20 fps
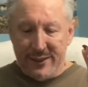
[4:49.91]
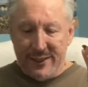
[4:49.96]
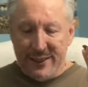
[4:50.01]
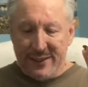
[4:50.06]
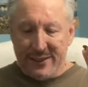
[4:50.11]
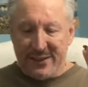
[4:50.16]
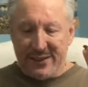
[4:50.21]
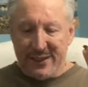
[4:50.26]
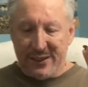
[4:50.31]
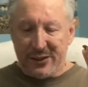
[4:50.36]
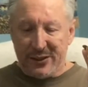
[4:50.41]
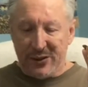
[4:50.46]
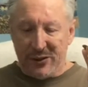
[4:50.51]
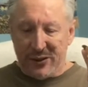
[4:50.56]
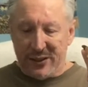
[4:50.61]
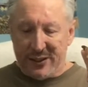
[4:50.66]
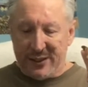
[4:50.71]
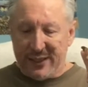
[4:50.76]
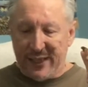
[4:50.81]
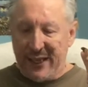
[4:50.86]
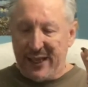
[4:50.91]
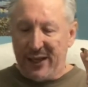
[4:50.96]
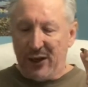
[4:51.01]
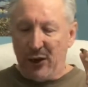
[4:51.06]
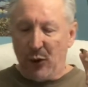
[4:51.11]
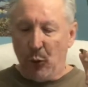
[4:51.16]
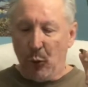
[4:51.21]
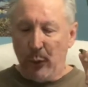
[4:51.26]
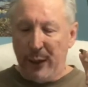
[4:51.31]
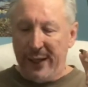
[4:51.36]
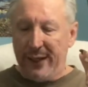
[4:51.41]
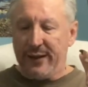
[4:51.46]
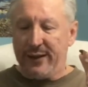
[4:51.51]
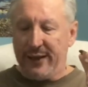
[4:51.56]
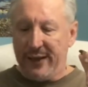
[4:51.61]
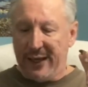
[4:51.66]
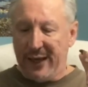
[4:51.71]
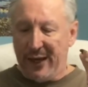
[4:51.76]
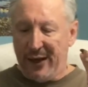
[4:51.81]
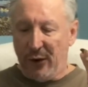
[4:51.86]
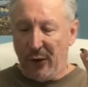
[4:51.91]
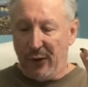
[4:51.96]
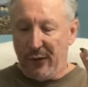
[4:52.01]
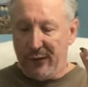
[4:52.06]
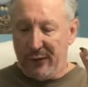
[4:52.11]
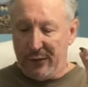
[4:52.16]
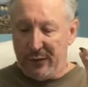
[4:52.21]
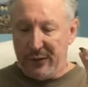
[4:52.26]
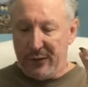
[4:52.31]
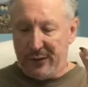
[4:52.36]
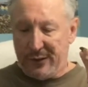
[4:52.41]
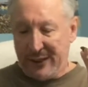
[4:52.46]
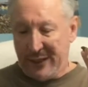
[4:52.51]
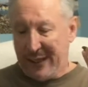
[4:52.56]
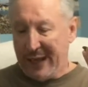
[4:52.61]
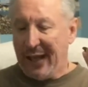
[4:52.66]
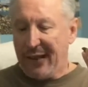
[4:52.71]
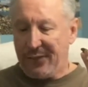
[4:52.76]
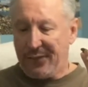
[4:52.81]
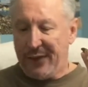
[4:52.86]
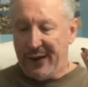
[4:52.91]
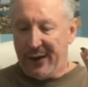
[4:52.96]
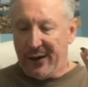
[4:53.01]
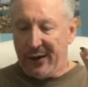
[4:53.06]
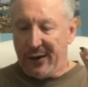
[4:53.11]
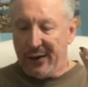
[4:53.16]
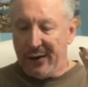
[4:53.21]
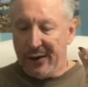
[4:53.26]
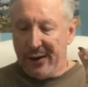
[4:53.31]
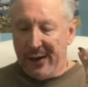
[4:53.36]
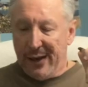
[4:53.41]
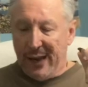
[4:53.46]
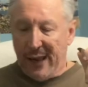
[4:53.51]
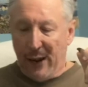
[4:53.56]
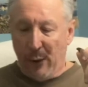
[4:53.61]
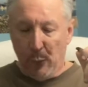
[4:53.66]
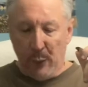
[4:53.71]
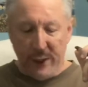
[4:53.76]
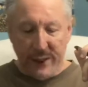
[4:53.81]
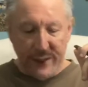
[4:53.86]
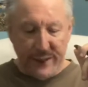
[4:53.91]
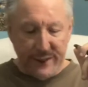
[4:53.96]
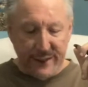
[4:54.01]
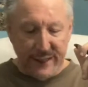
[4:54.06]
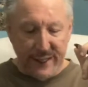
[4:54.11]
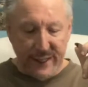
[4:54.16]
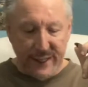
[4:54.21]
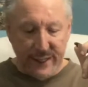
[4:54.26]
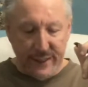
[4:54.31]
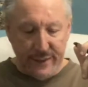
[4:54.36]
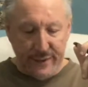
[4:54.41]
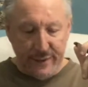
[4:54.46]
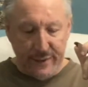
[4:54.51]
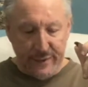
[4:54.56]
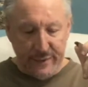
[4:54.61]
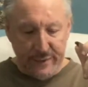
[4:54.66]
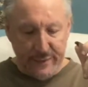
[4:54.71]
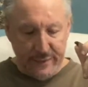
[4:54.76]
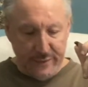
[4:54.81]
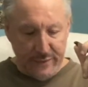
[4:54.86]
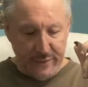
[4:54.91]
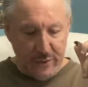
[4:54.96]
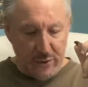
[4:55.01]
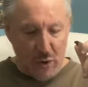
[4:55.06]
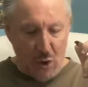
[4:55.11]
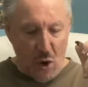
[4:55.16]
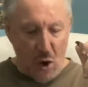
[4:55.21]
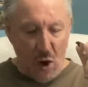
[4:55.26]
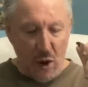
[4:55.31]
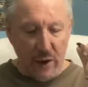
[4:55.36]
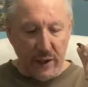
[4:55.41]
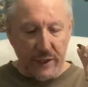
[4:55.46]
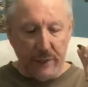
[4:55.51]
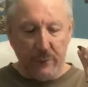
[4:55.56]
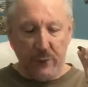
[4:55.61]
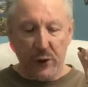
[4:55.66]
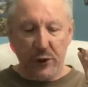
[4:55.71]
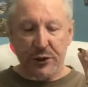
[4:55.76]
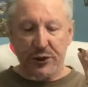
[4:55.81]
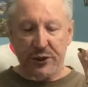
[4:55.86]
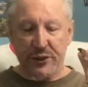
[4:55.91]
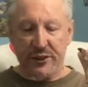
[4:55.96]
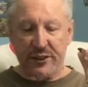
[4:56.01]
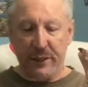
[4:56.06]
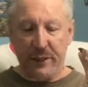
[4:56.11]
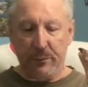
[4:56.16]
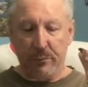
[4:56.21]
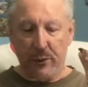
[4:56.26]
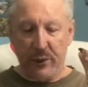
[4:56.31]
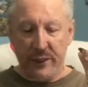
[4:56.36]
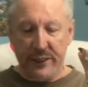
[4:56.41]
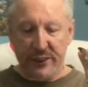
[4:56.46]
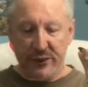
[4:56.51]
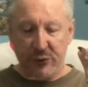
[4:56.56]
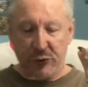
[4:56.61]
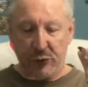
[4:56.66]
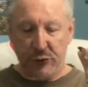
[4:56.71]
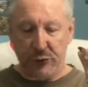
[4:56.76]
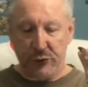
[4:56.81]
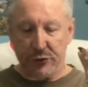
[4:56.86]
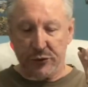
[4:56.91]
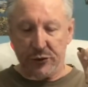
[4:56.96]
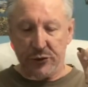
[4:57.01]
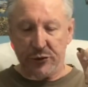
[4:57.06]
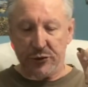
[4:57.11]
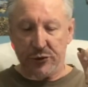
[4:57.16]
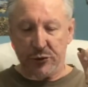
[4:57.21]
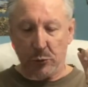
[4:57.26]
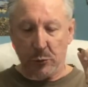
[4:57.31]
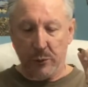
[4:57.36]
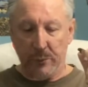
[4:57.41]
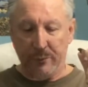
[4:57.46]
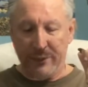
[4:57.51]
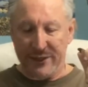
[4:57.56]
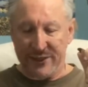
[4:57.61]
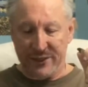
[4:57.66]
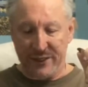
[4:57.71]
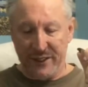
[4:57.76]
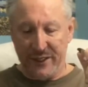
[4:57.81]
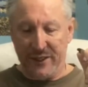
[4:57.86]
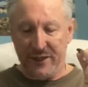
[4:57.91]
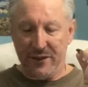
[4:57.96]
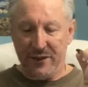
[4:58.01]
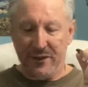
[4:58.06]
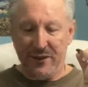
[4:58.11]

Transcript: His signal had taken a week to get there, and when it did, all emergency police cruisers were busy.